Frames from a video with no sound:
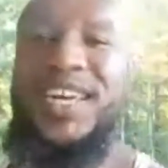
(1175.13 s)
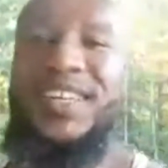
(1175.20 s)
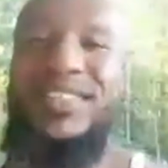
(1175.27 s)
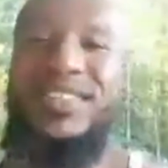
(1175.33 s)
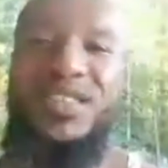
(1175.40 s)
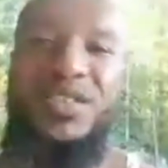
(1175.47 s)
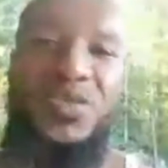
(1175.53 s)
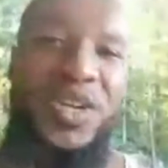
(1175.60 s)

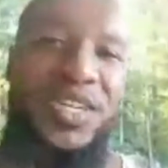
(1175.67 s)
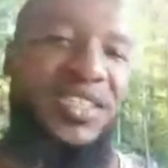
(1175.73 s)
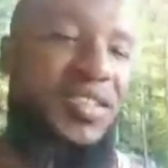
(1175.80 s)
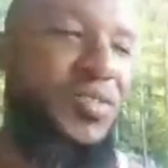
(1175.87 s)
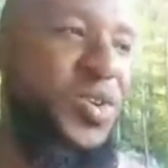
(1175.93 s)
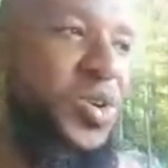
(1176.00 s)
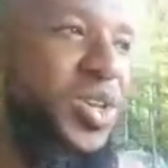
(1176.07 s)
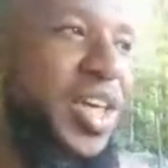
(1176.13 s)
day to the
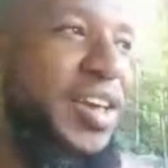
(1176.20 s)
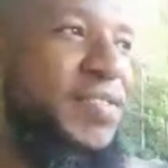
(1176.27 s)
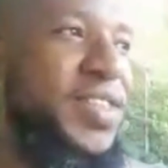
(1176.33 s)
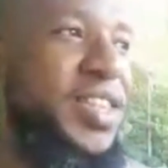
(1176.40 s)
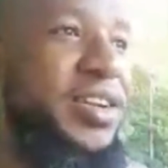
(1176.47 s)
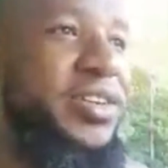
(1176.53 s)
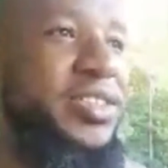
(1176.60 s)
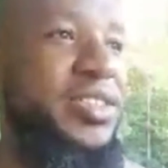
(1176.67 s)
rest of your
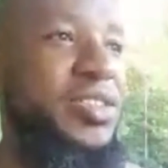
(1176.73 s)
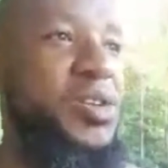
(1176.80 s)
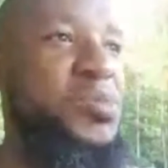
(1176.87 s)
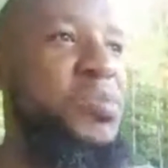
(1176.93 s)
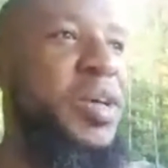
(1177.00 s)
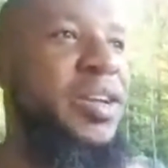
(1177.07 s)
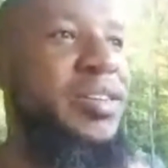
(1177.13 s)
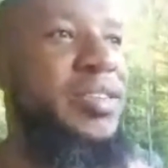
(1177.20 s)
life, and there is
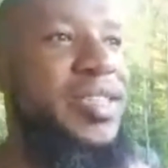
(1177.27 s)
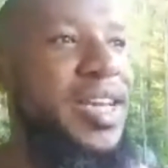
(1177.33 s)
no better